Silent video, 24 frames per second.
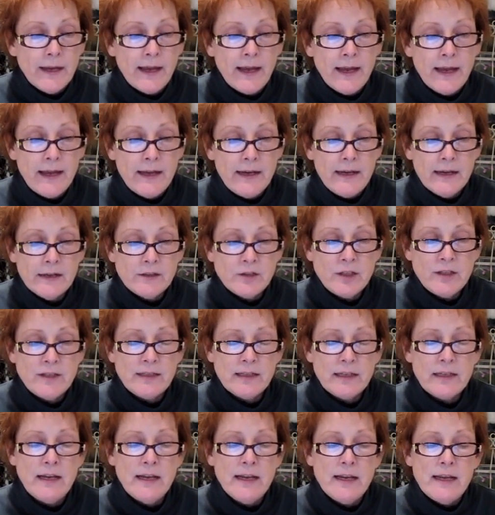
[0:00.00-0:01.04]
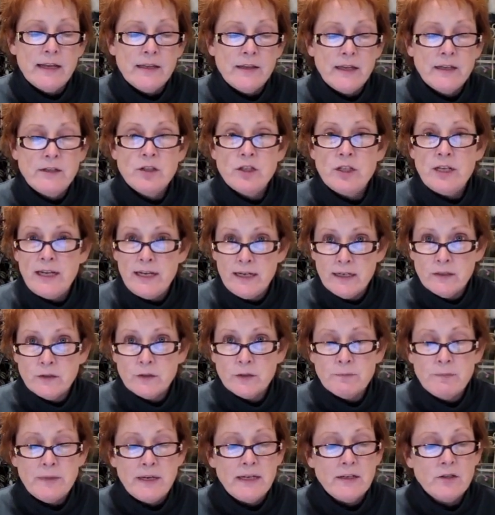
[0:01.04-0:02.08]
And uh, she said, then she
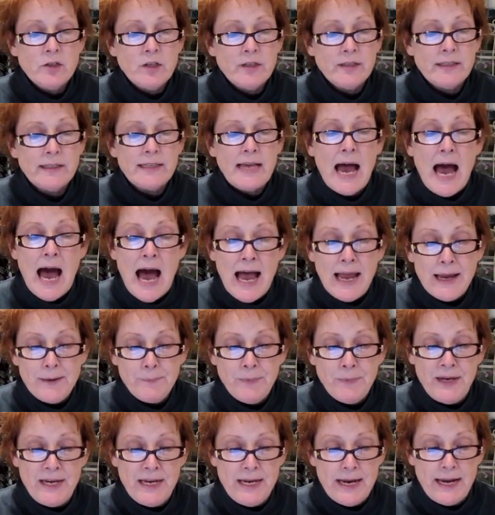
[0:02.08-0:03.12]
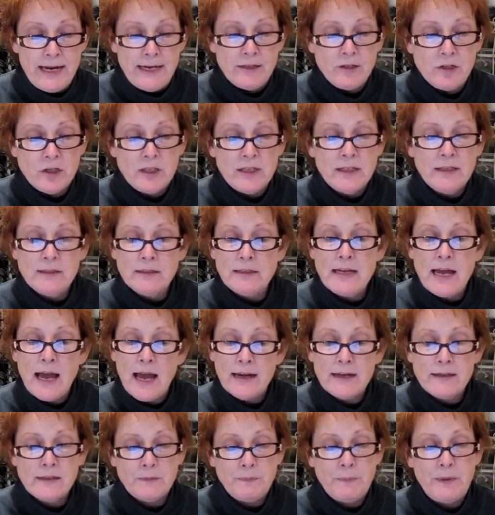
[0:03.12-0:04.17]
answered me and she says, high pH is
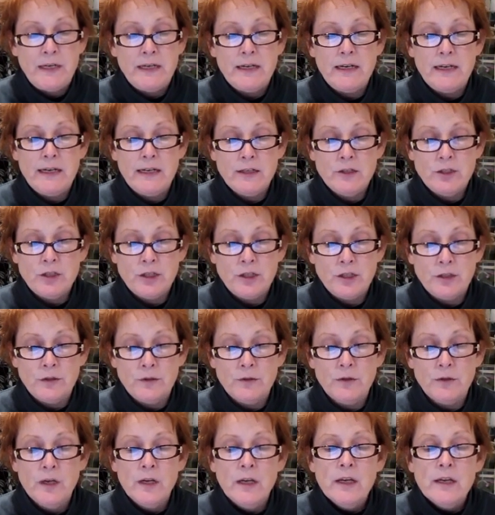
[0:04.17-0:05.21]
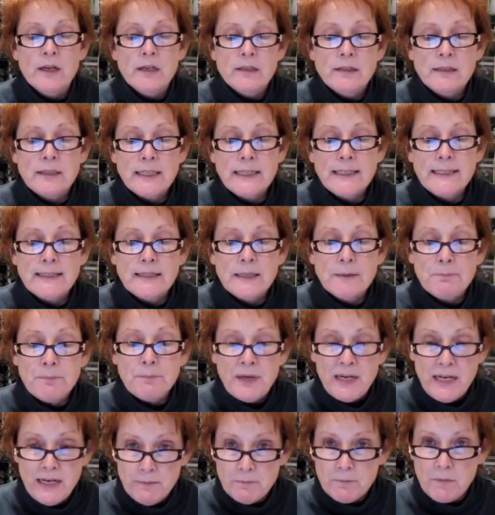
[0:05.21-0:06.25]
not as big an issue since the
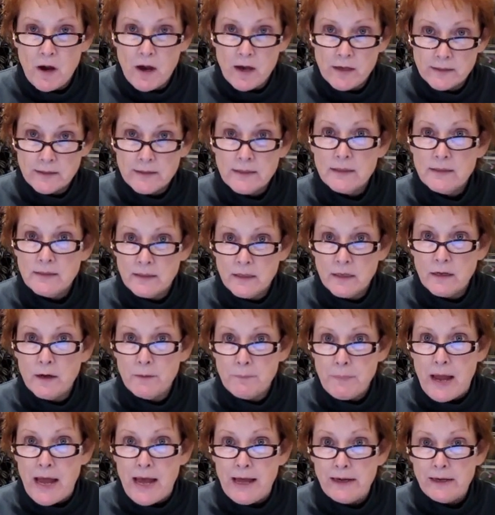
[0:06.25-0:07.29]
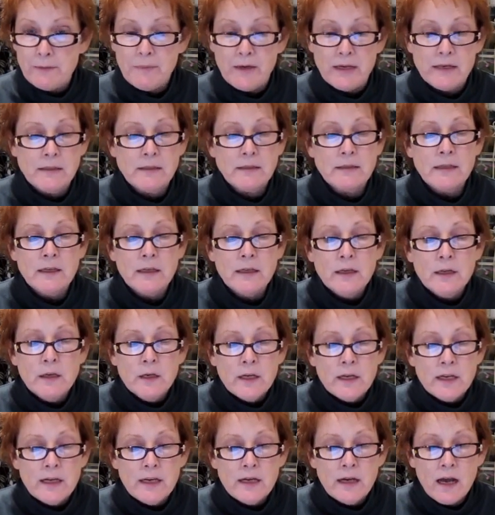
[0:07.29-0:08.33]
peat moss that's in our potting mix
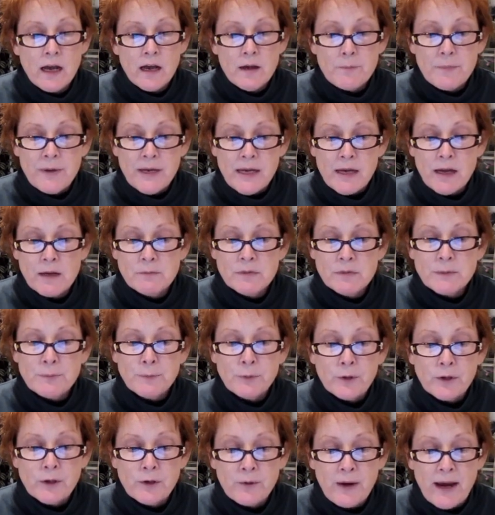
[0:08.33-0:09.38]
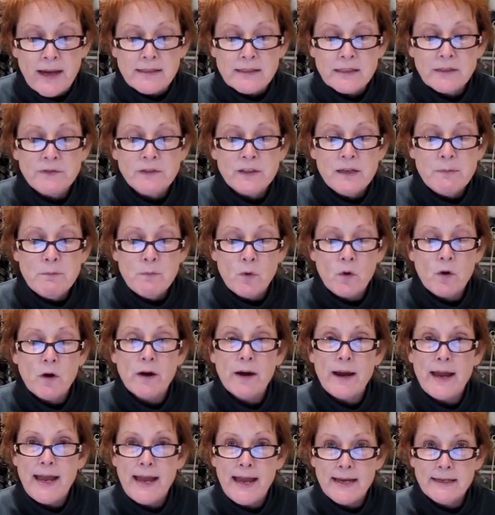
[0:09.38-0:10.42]
uh, becomes progressively
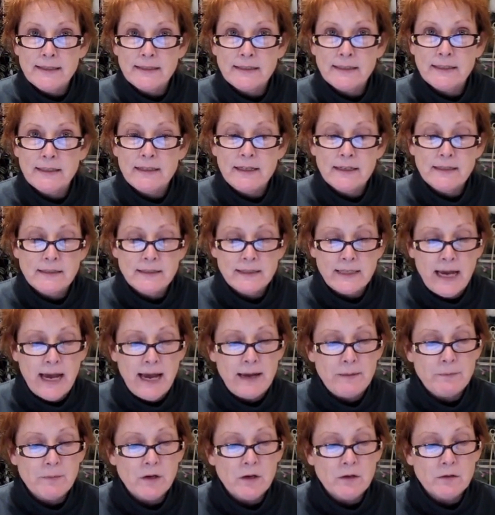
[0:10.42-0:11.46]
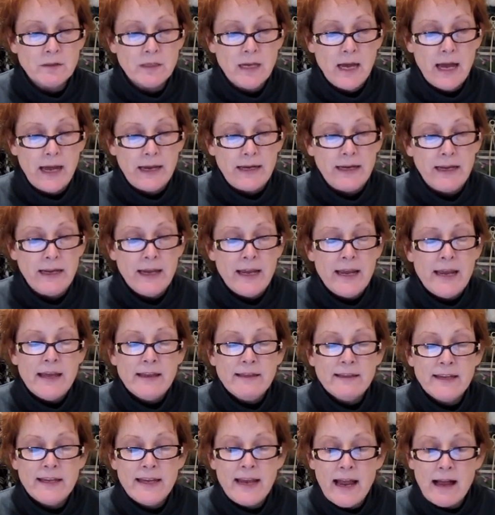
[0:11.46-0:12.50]
more acid as time goes on.
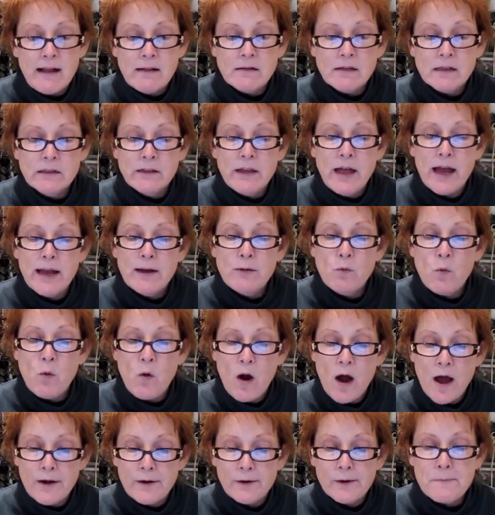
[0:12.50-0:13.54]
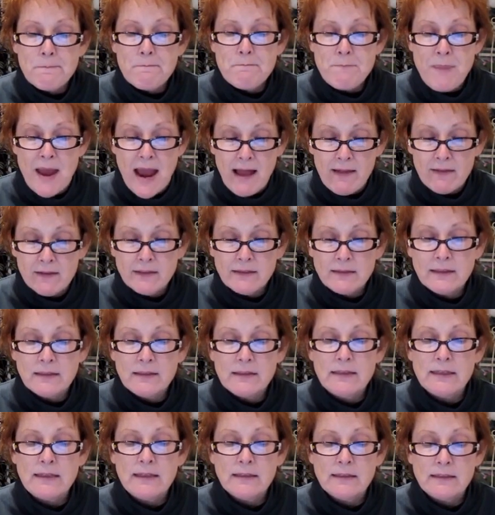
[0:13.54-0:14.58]
The alkaline water
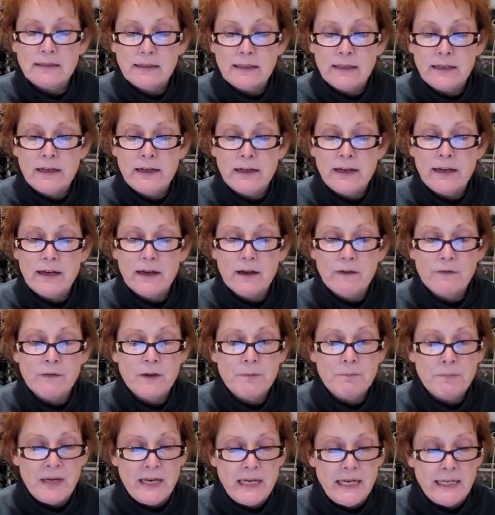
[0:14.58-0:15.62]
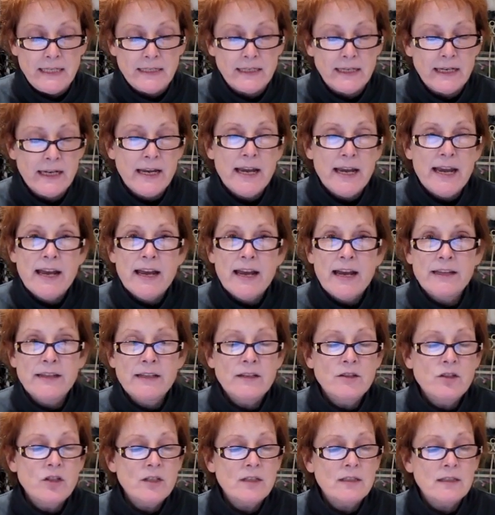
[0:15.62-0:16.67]
balances the acidity of the peat. And
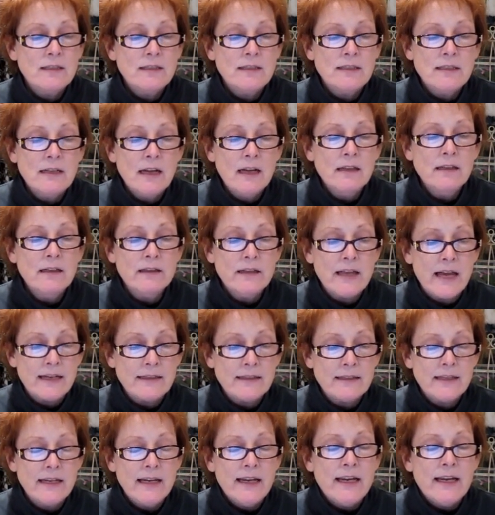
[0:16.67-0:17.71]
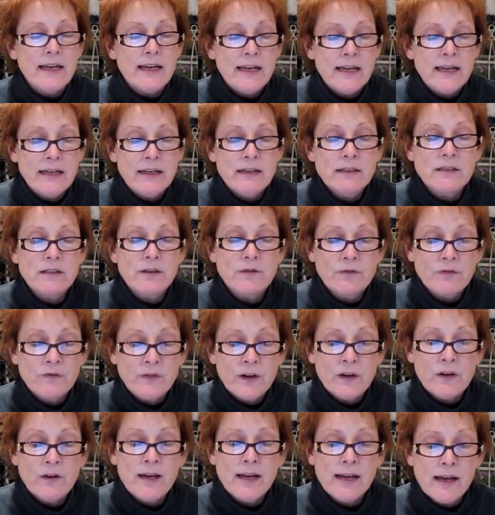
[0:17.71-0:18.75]
then she says, nonetheless, it is a
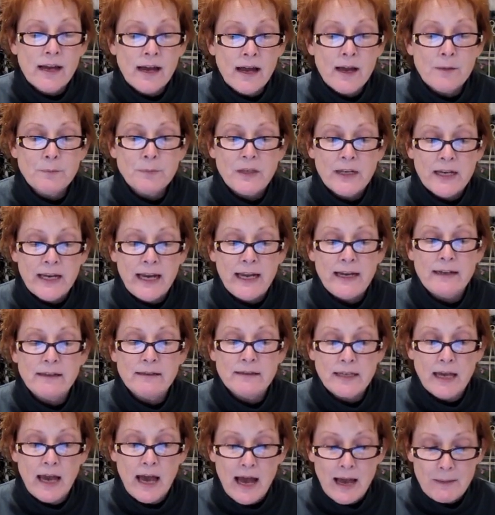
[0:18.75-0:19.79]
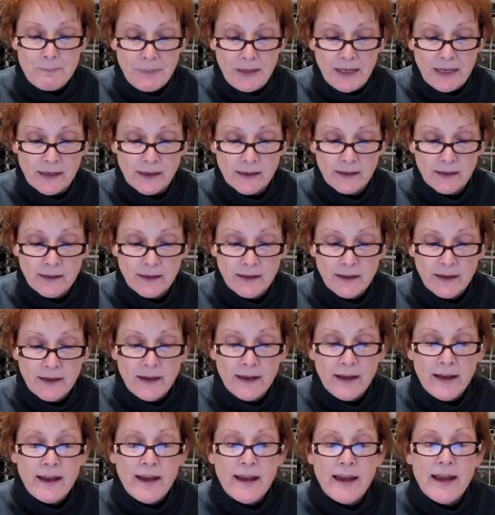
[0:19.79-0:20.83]
very complicated topic
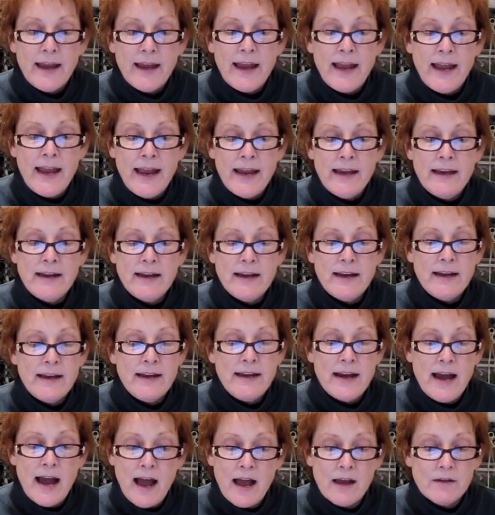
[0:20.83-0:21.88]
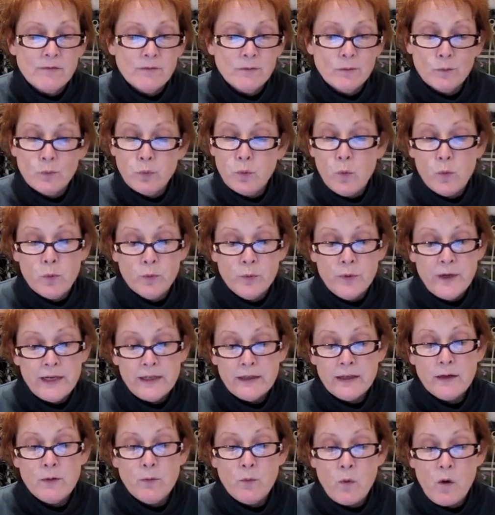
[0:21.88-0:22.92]
and not
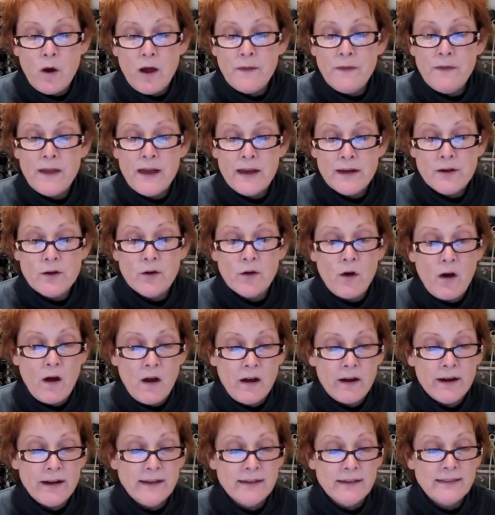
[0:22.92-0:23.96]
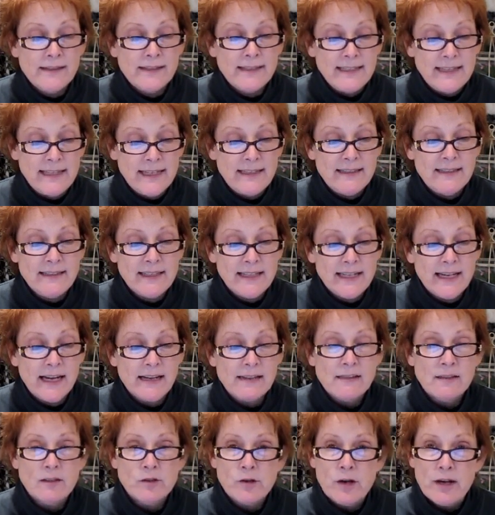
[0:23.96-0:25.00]
really one that your audience needs to
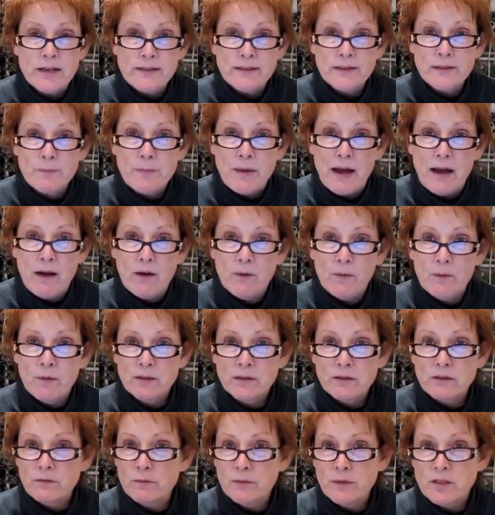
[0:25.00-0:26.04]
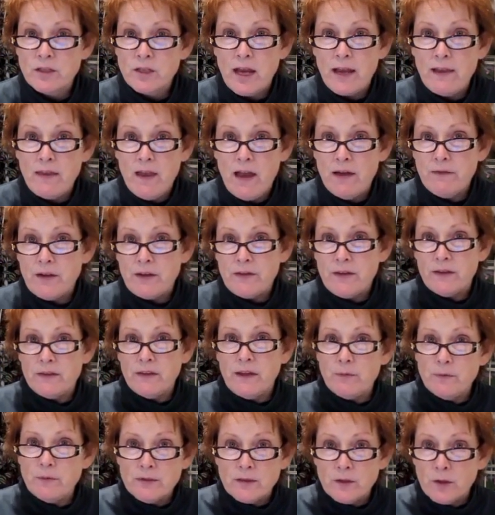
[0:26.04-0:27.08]
get stressed about, which I love. I thought
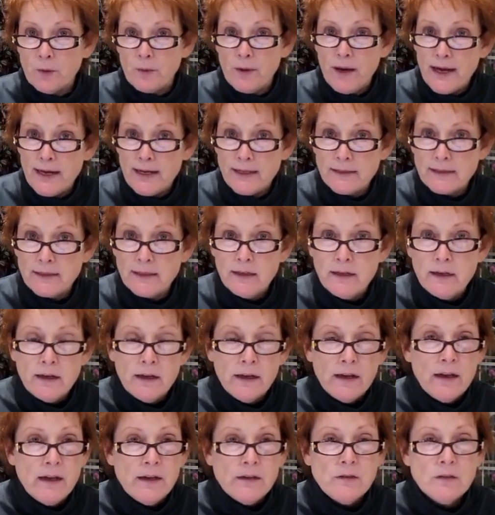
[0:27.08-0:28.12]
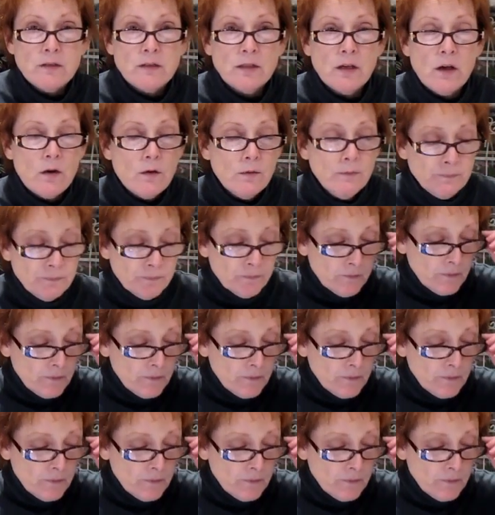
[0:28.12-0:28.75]
that was great. So,